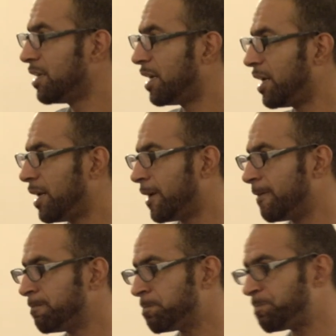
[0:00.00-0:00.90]

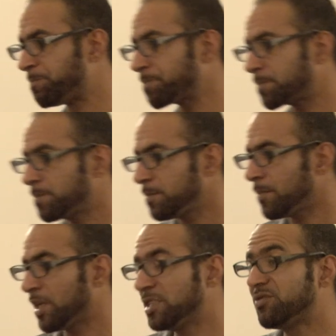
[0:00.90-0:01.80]
uh,
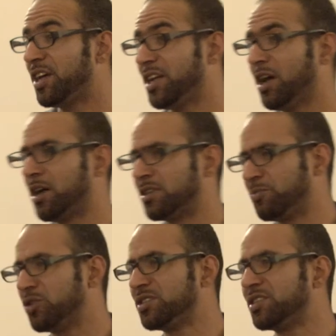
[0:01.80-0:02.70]
is very hard
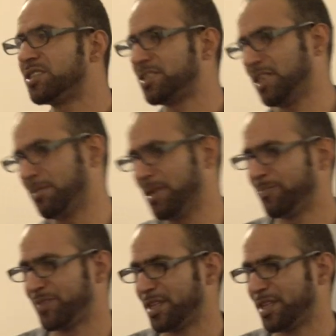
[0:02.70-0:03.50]
because there is a stigma.